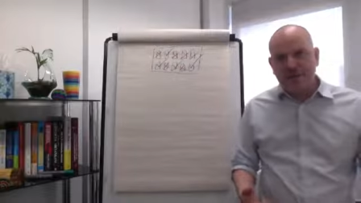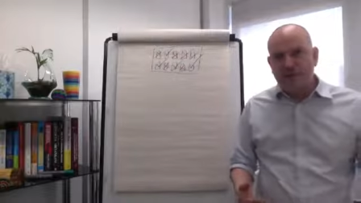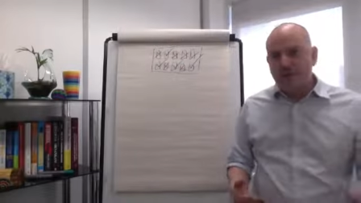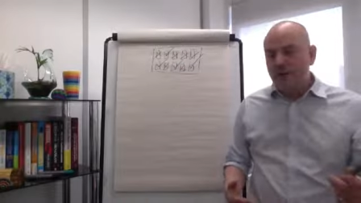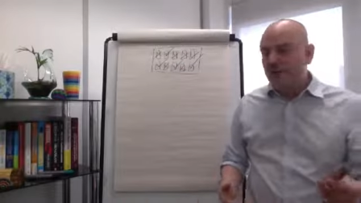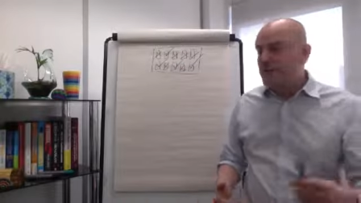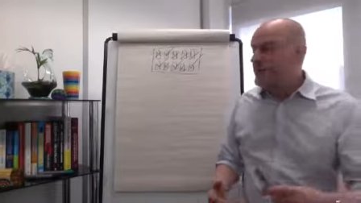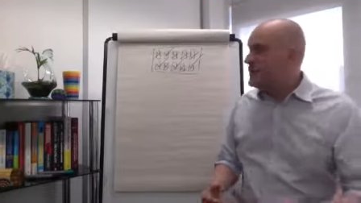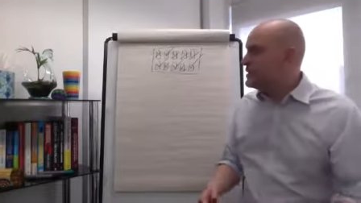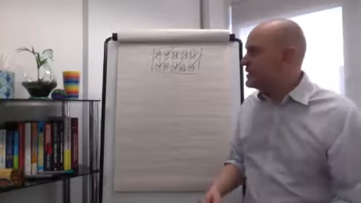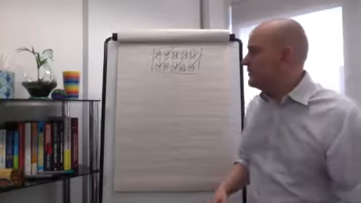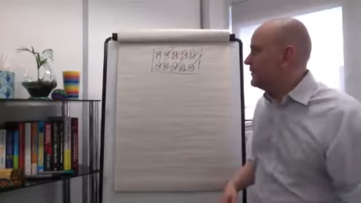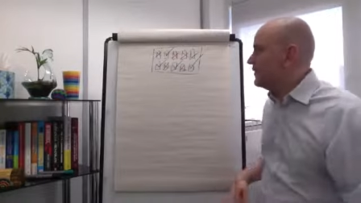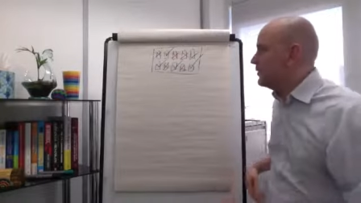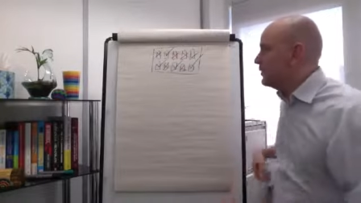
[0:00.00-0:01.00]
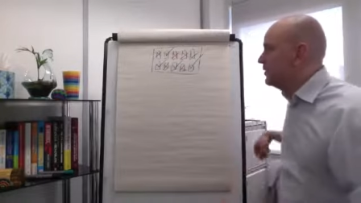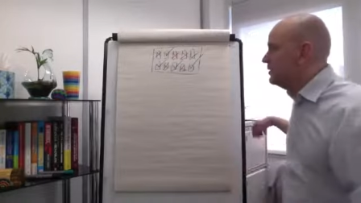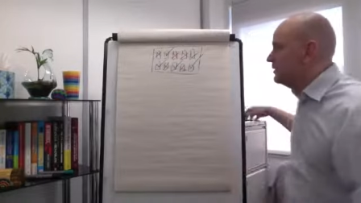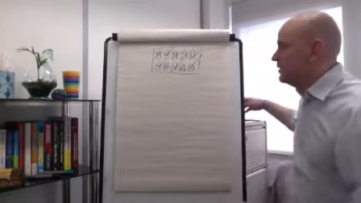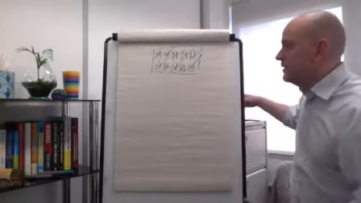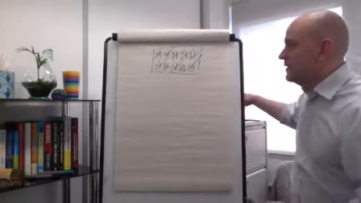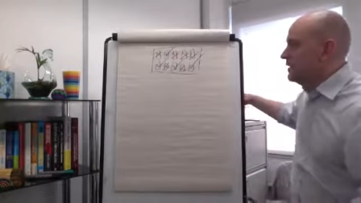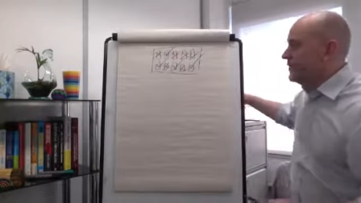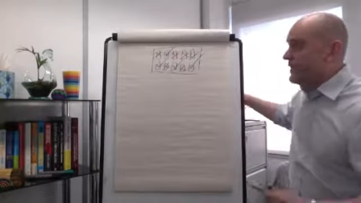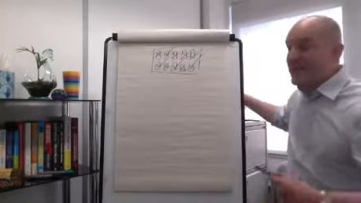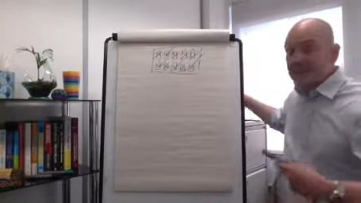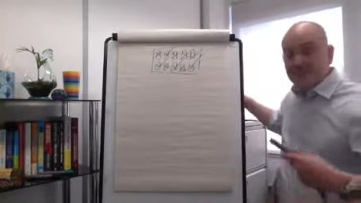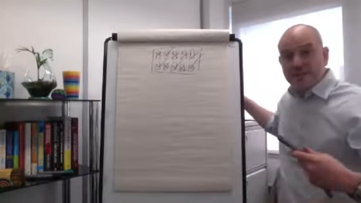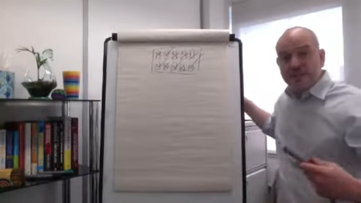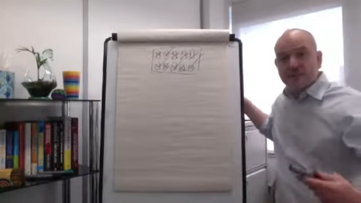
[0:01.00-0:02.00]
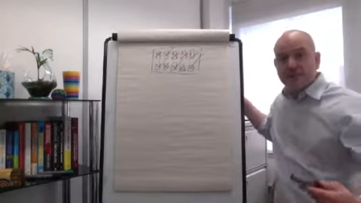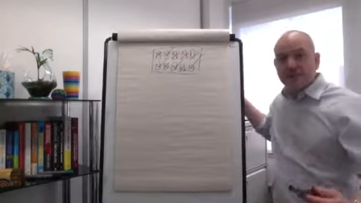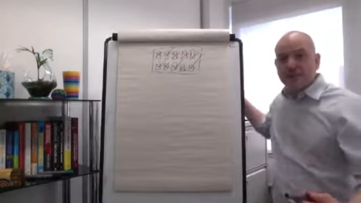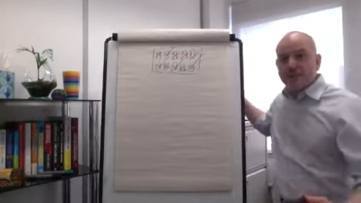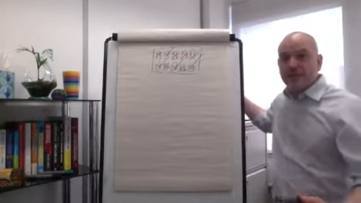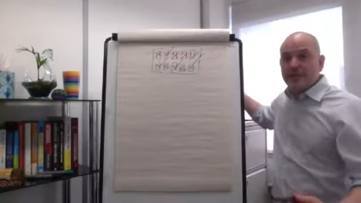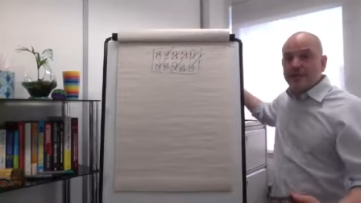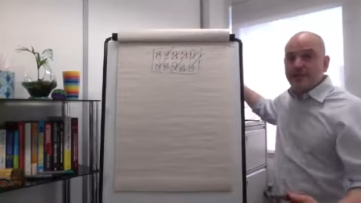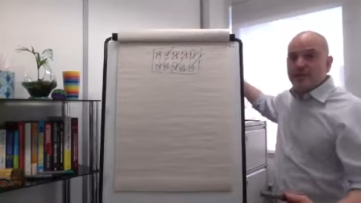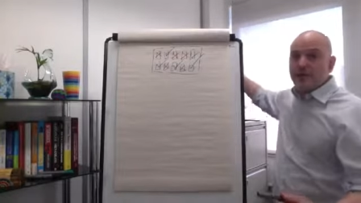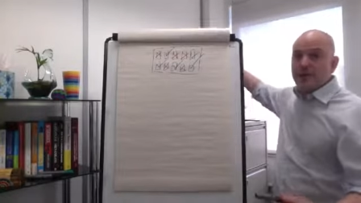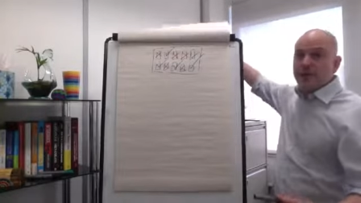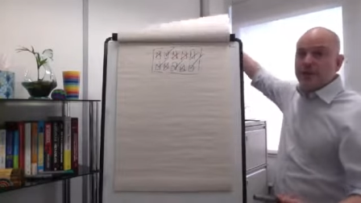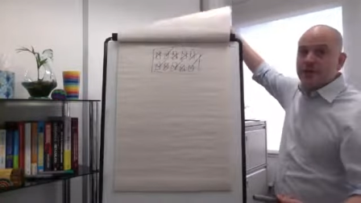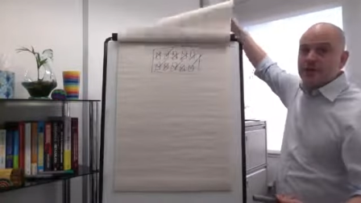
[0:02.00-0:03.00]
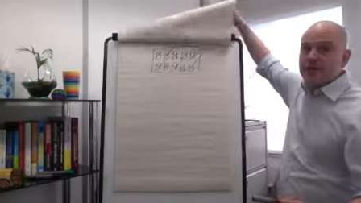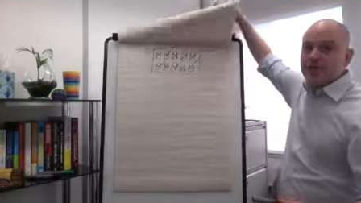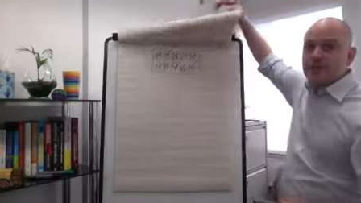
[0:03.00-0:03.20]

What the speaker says: Well, first of all, that doesn't really work,